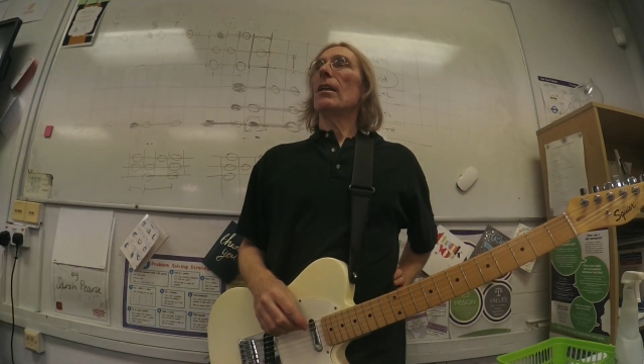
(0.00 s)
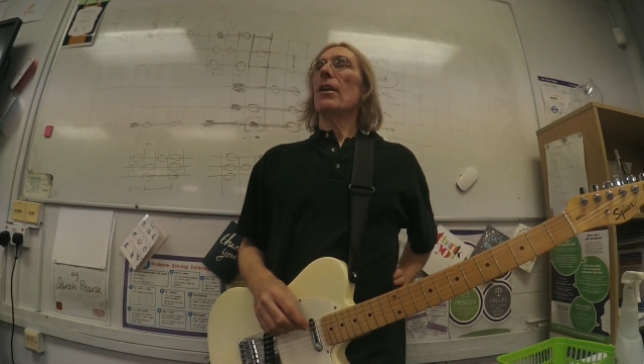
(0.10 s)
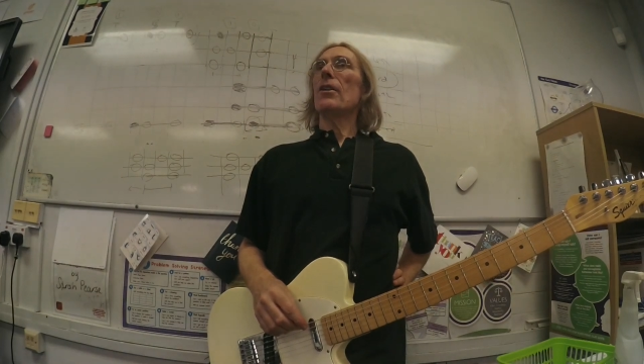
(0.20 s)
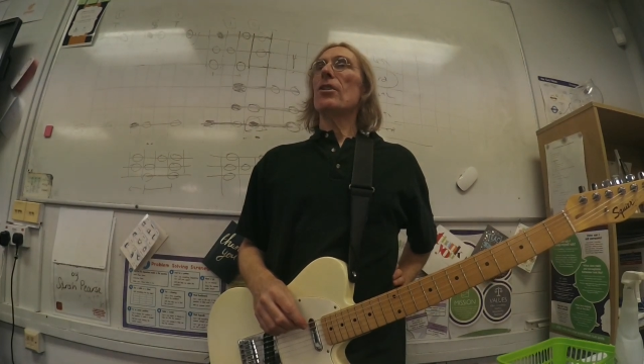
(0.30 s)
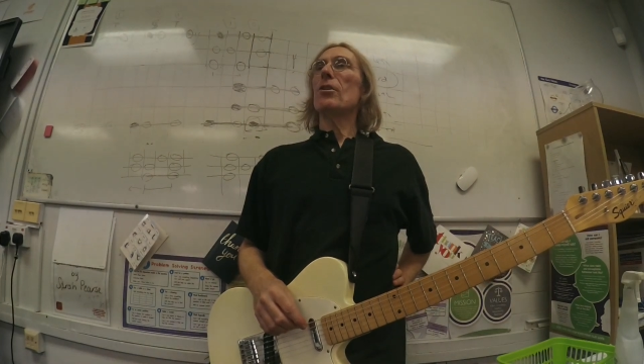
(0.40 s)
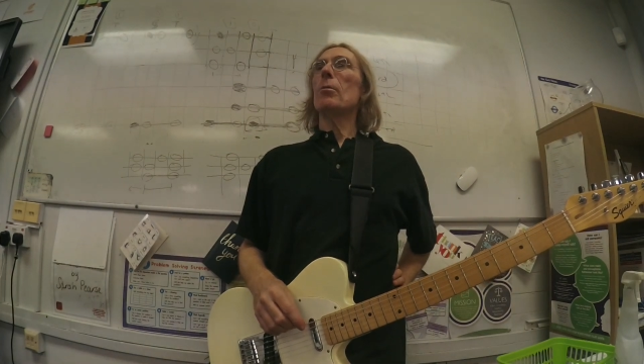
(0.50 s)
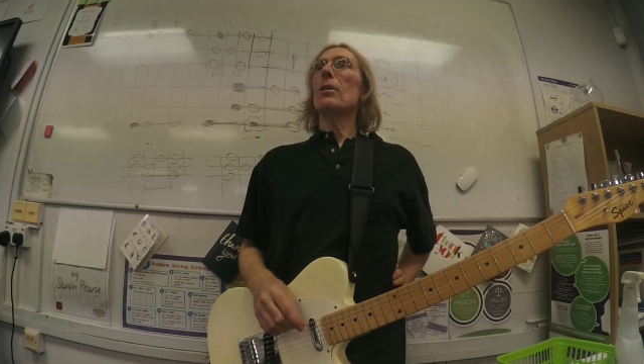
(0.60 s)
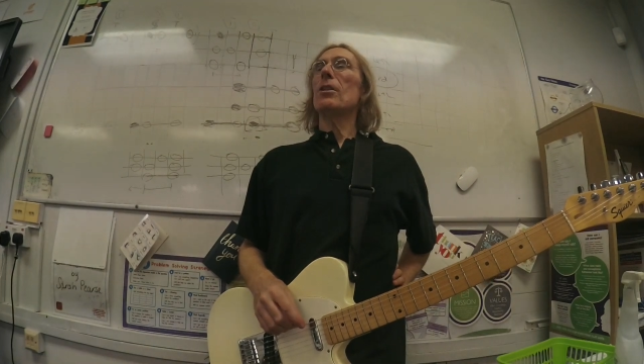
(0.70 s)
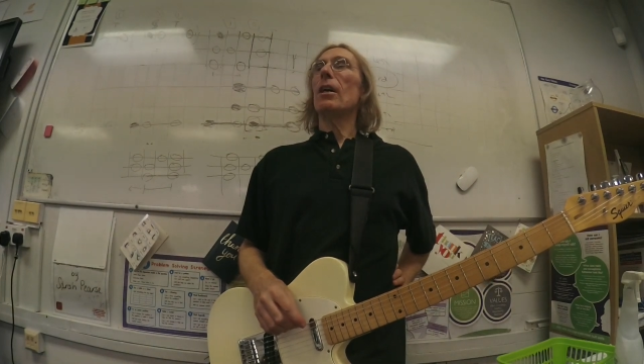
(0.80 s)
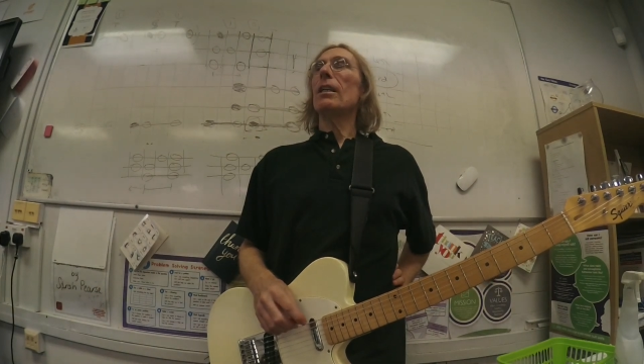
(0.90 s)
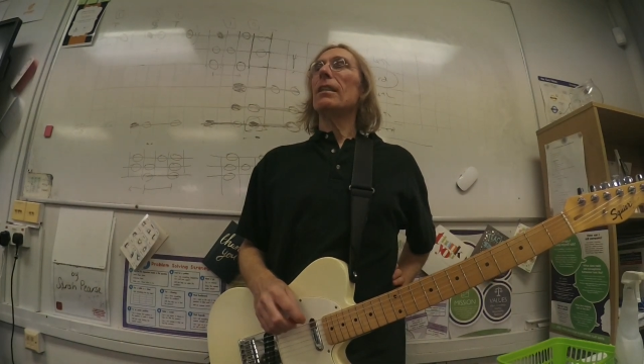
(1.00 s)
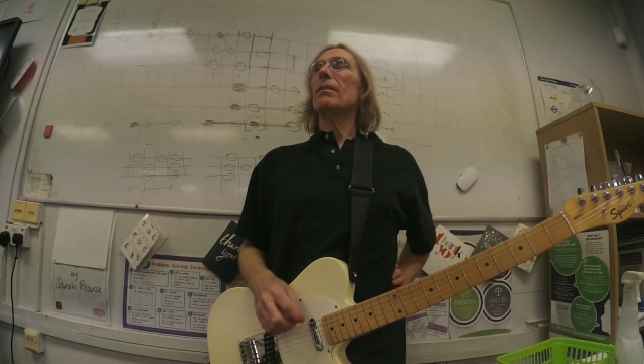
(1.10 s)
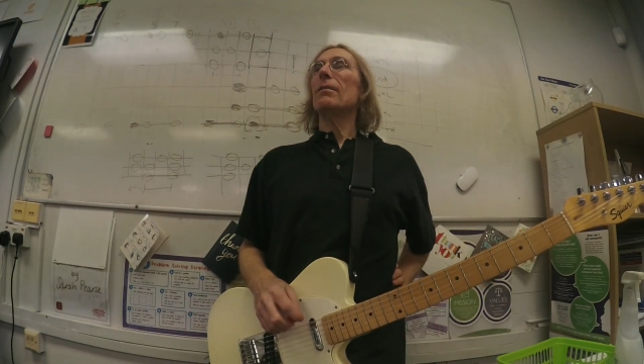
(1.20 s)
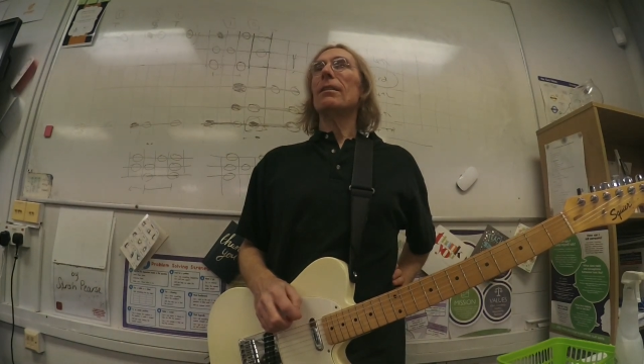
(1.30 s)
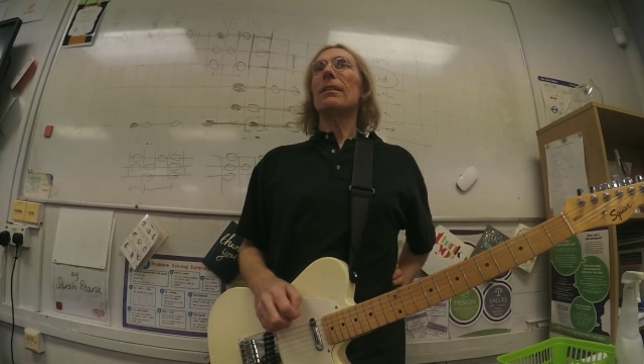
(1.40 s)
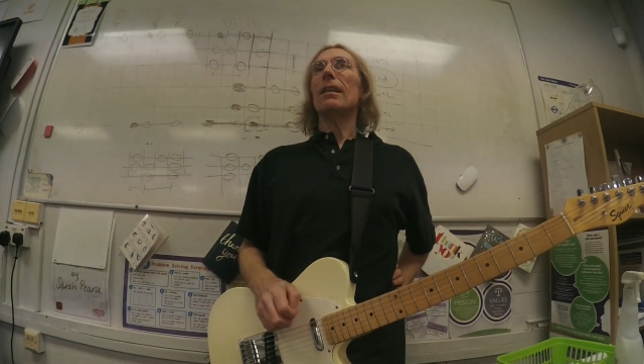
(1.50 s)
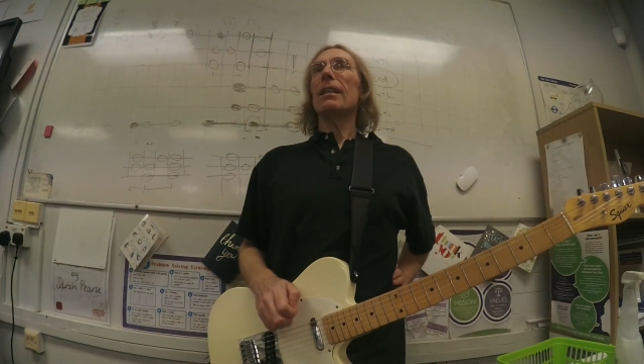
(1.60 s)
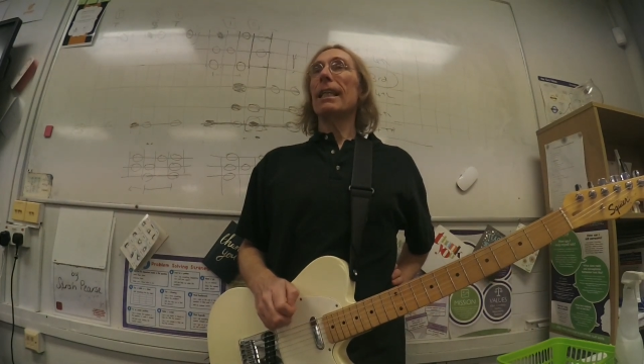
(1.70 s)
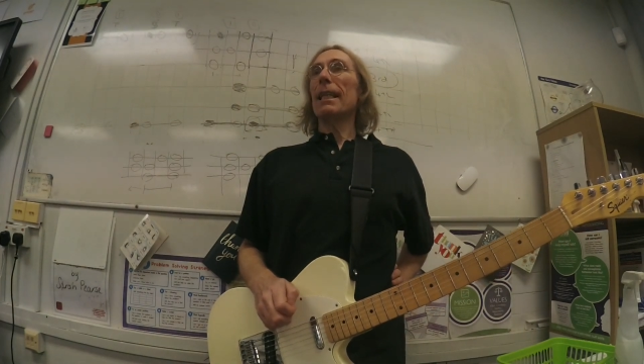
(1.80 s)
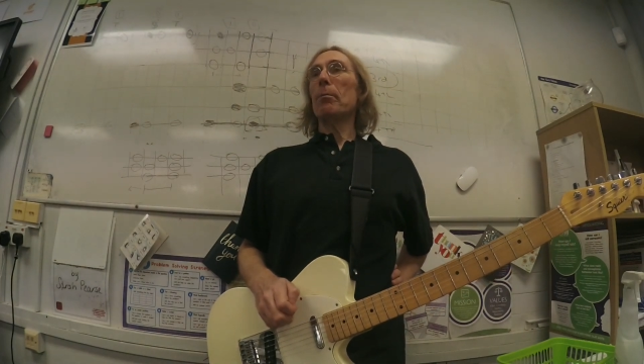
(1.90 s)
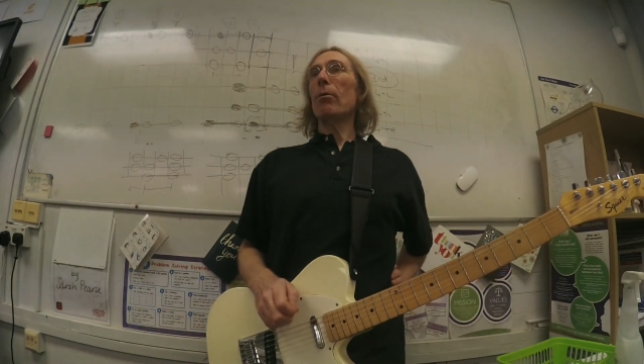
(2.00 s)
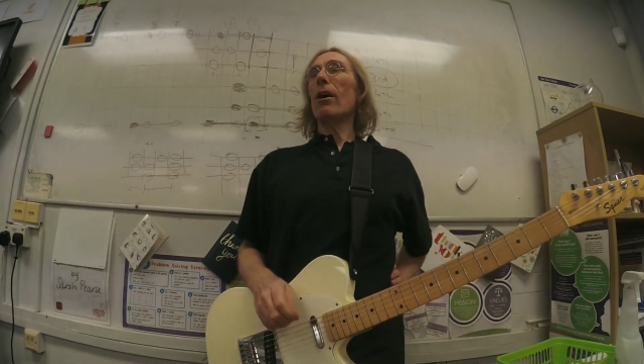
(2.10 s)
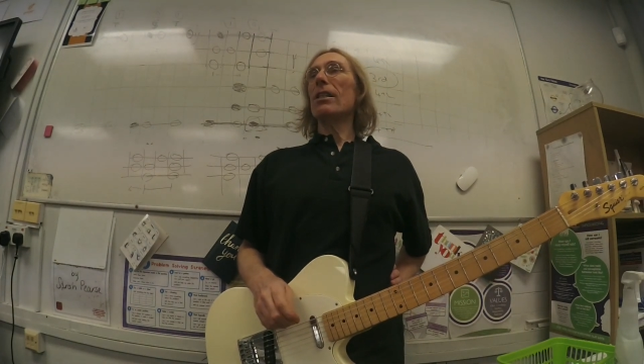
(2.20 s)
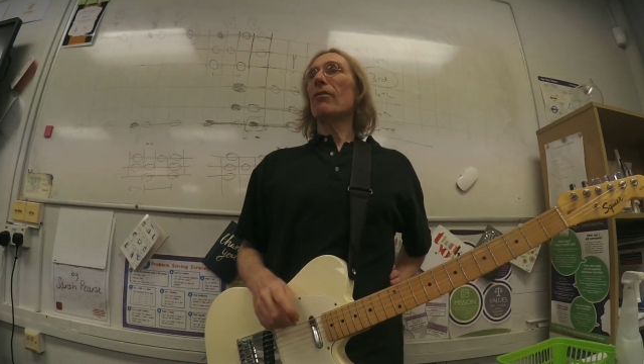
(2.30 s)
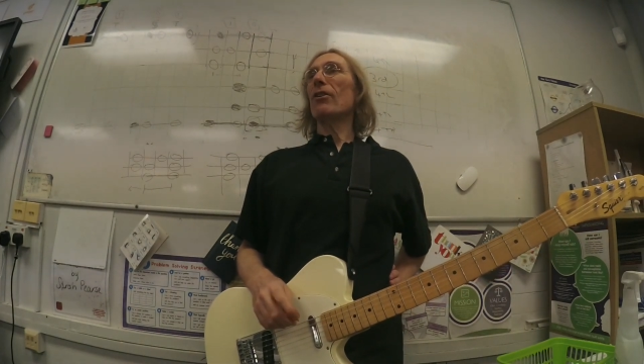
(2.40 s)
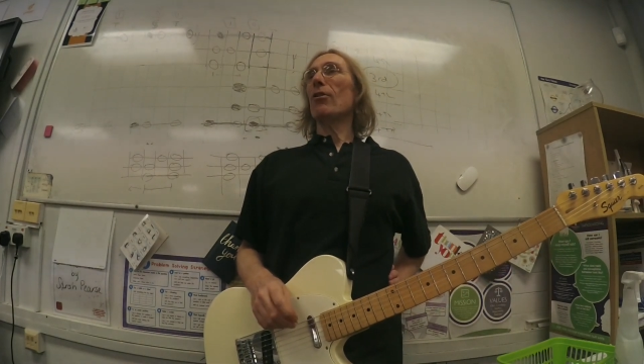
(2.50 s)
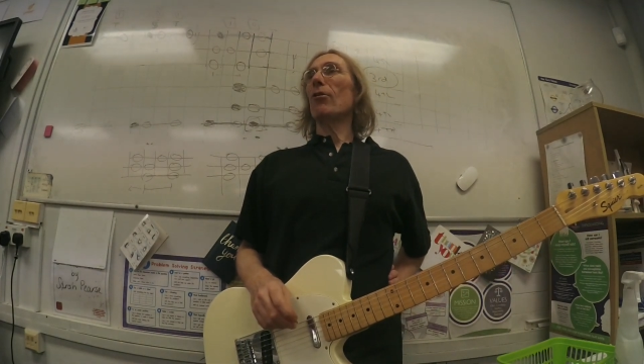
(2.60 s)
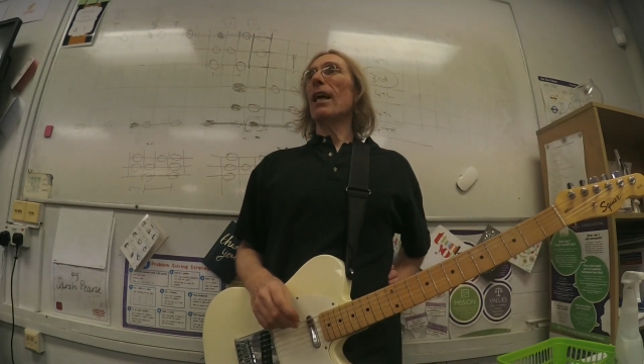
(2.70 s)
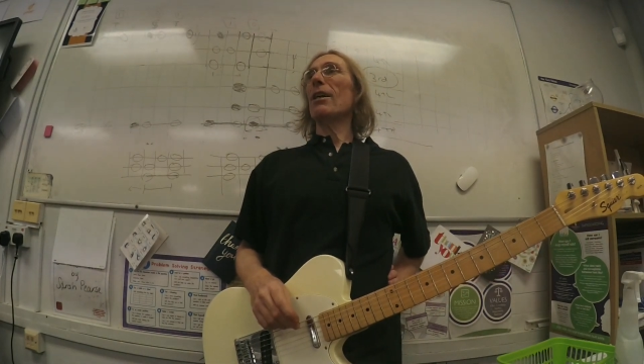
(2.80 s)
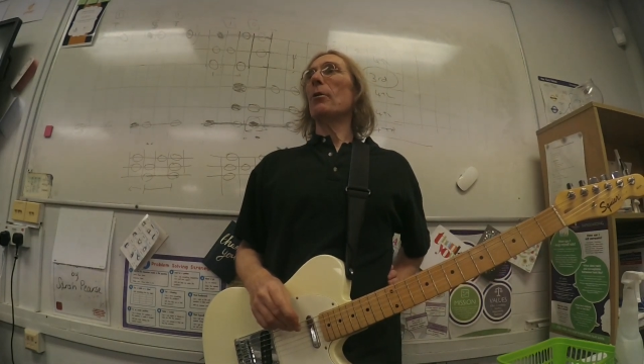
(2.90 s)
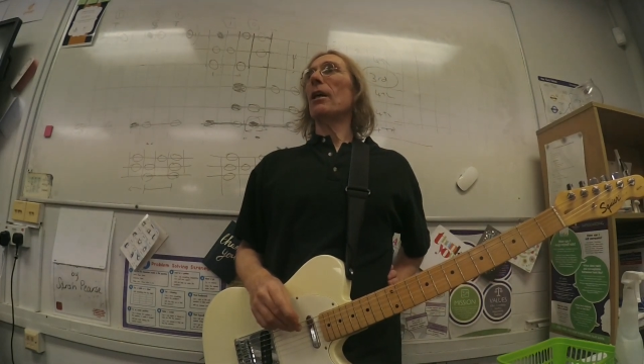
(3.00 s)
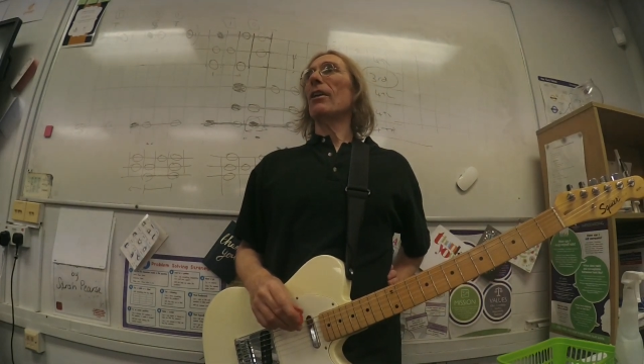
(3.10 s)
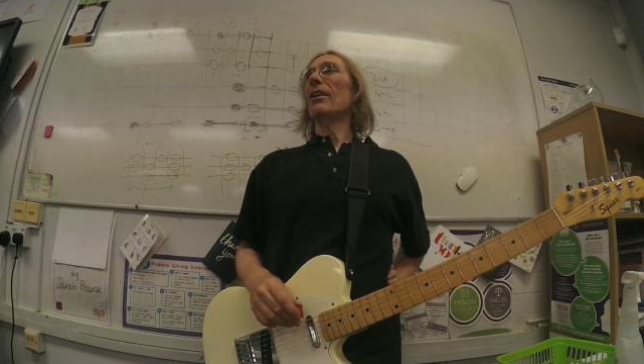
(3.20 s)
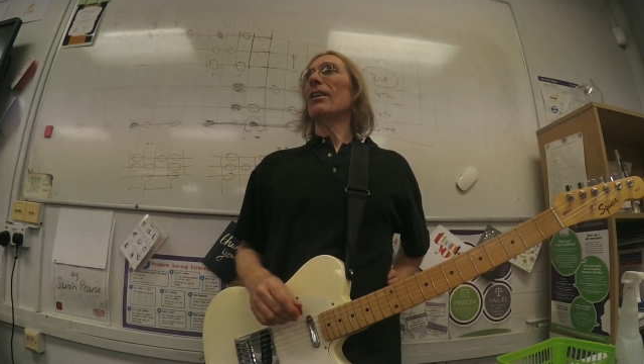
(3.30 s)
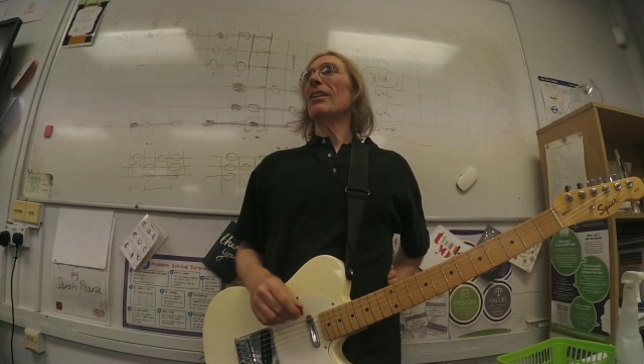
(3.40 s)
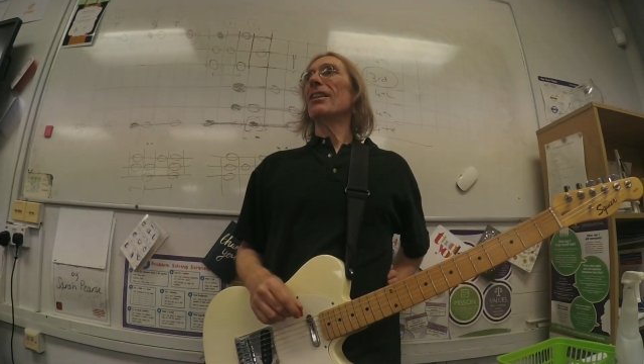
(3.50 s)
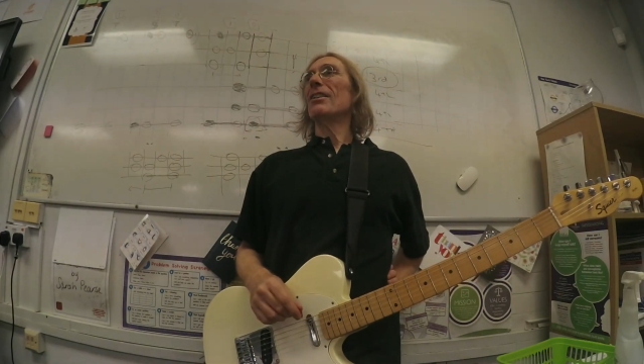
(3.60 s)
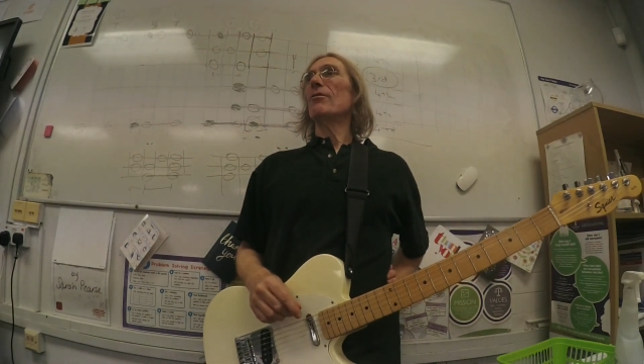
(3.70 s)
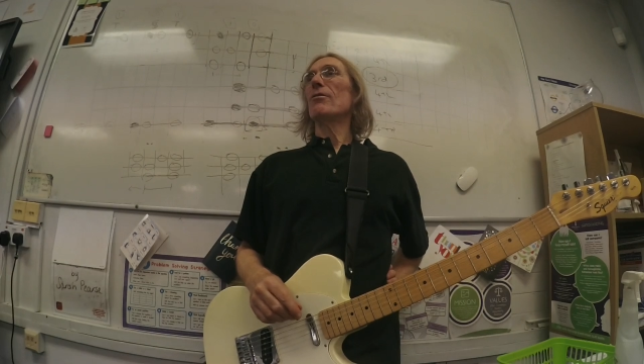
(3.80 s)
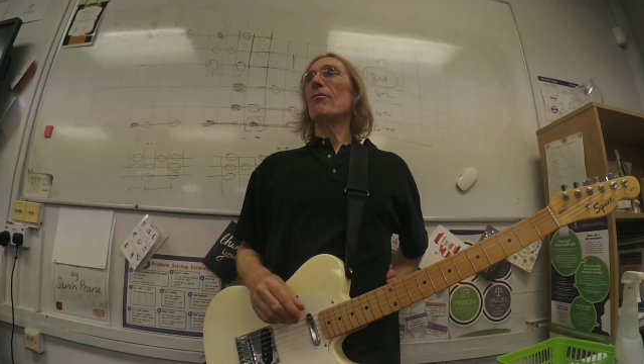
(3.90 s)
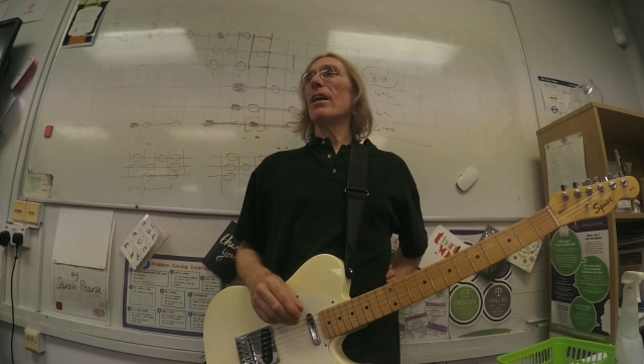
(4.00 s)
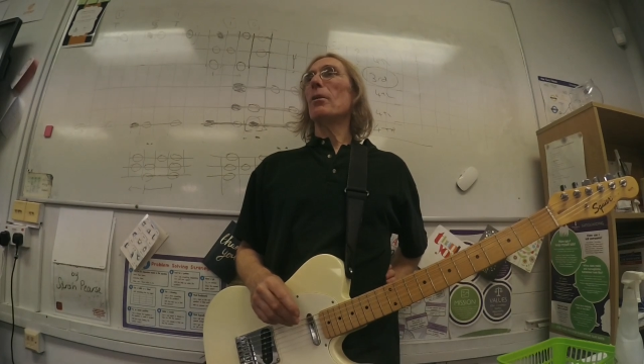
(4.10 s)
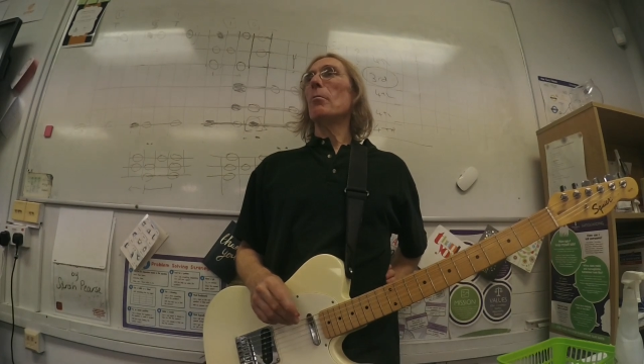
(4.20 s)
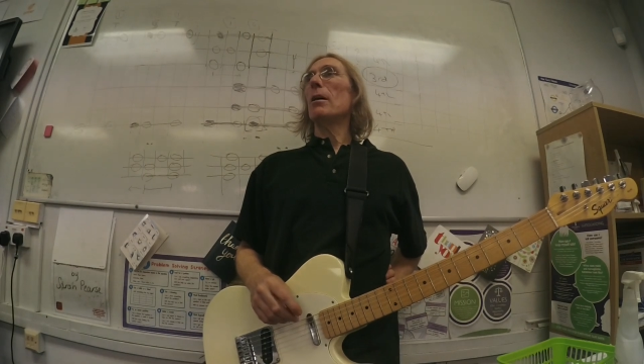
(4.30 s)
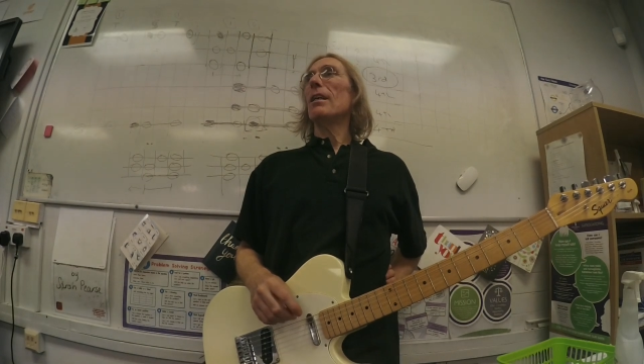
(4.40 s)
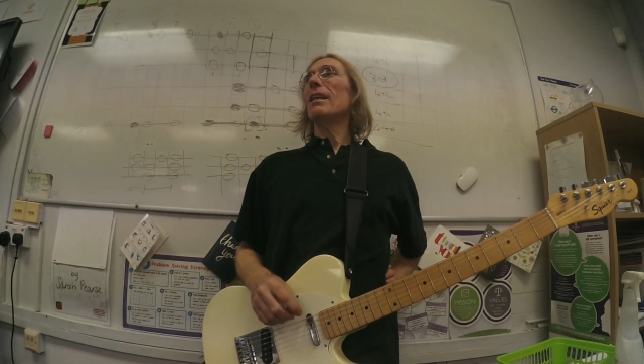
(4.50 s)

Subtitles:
I think somebody's got it. You get the prize if you call out quickly. Fret number?